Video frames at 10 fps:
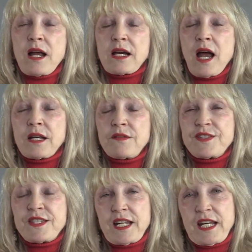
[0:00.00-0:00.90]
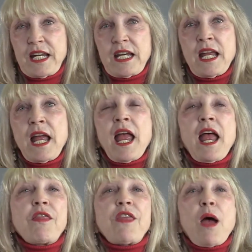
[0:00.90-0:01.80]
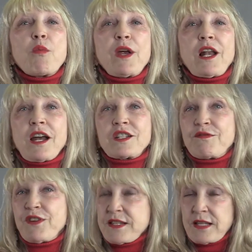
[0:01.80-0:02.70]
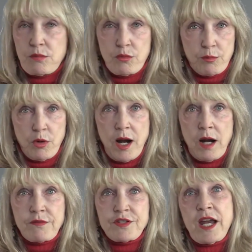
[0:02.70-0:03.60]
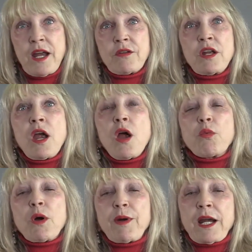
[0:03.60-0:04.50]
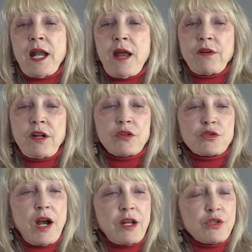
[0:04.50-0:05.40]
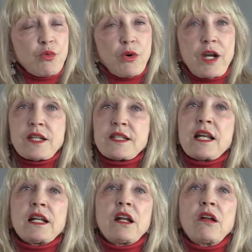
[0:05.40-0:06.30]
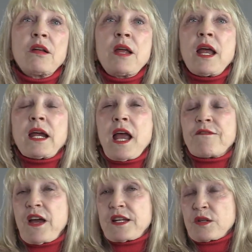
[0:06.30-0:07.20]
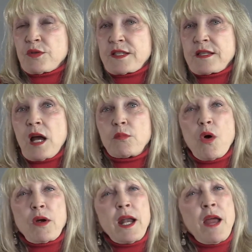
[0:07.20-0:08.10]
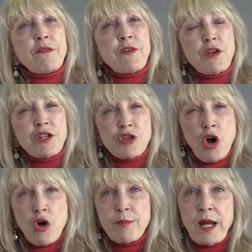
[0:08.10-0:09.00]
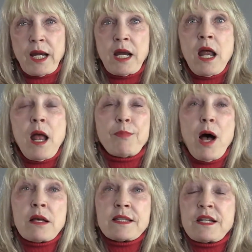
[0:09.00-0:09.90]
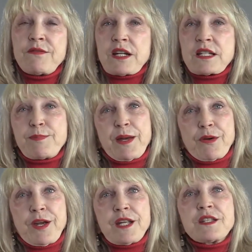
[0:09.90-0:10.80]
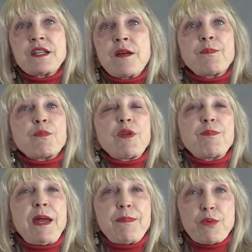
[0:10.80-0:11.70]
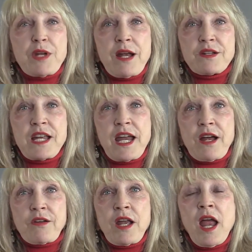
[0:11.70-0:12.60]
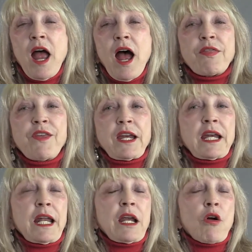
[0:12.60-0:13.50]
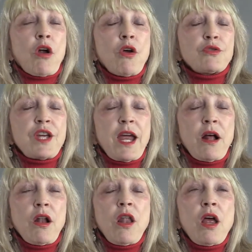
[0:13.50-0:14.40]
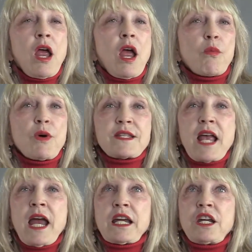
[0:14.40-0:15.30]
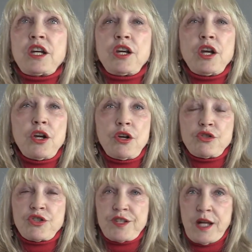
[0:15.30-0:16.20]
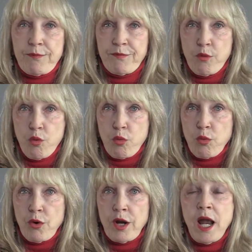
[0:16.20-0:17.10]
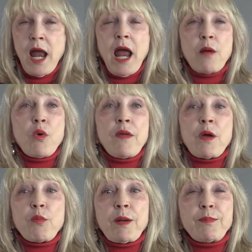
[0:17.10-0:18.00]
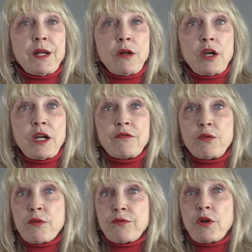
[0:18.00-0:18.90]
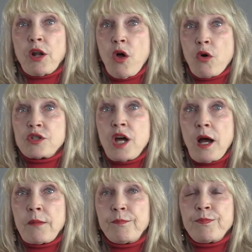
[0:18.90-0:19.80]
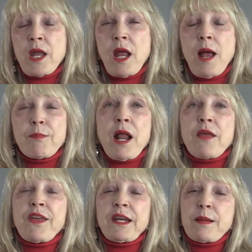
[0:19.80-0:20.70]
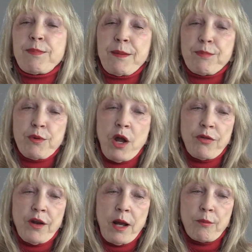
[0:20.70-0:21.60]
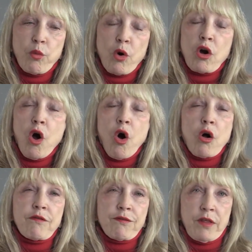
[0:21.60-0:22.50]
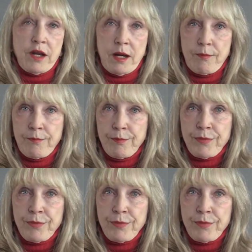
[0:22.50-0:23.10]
kind of city that we like to visit when we're out of town, where we can have little trattorias and little cafes on the sidewalk and have a very charming, positive experience with people downtown. I think getting our hotel was a huge step forward and one that we've been looking for a long time. But I think the people know that I work hard for them,